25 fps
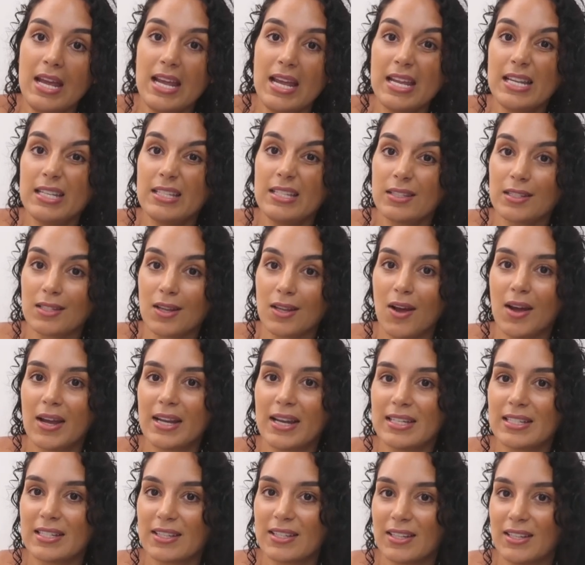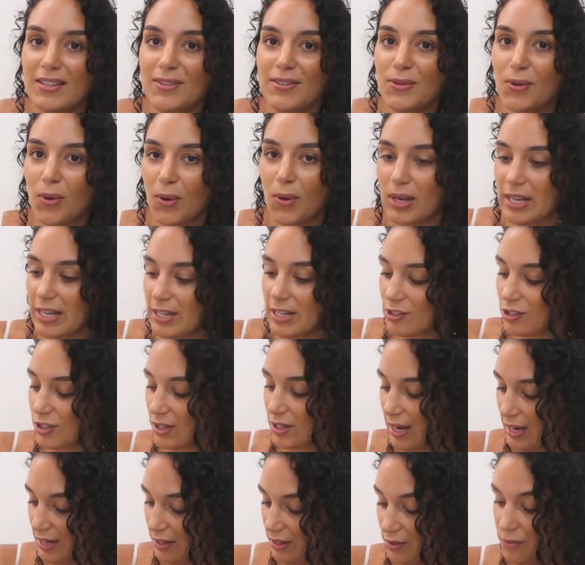inside knowledge
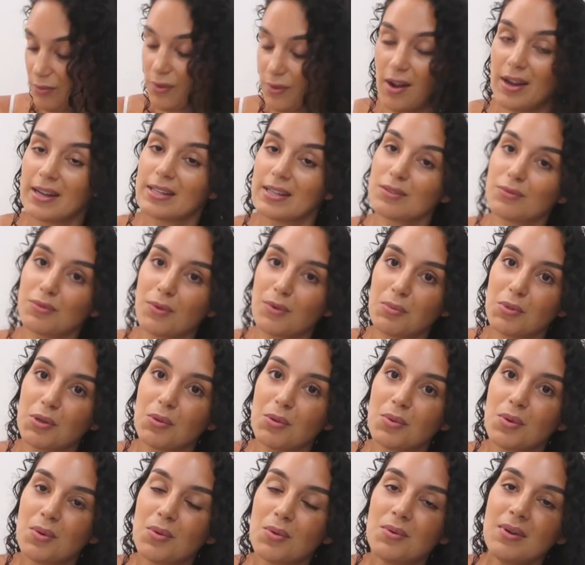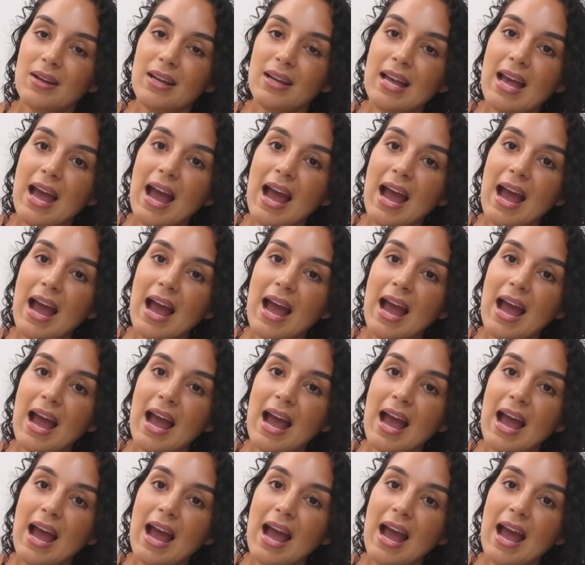and advice from you all.